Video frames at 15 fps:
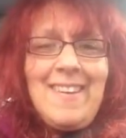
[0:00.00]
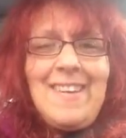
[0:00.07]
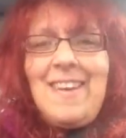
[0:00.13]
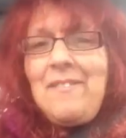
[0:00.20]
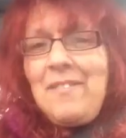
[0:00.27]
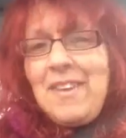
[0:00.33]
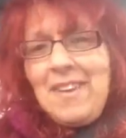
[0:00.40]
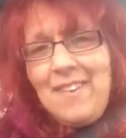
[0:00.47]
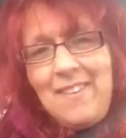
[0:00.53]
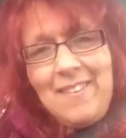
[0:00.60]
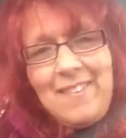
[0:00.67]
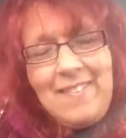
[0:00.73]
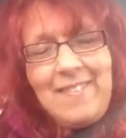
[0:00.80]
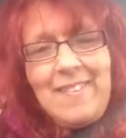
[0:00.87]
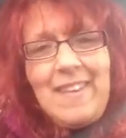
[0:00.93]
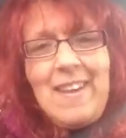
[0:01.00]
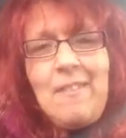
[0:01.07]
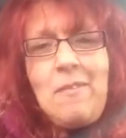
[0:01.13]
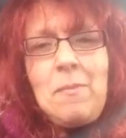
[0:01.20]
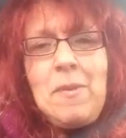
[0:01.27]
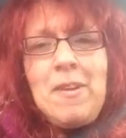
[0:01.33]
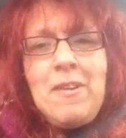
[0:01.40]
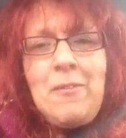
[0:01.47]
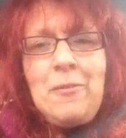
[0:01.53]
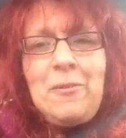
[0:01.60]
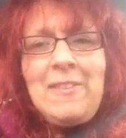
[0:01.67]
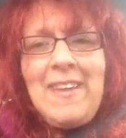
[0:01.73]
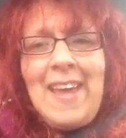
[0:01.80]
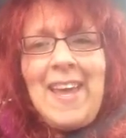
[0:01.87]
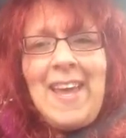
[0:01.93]
Love you lots and have a beautiful
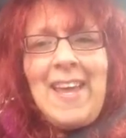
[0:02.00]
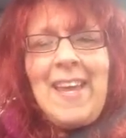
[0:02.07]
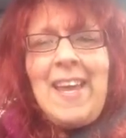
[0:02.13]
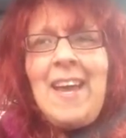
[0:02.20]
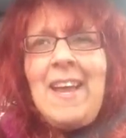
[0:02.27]
day.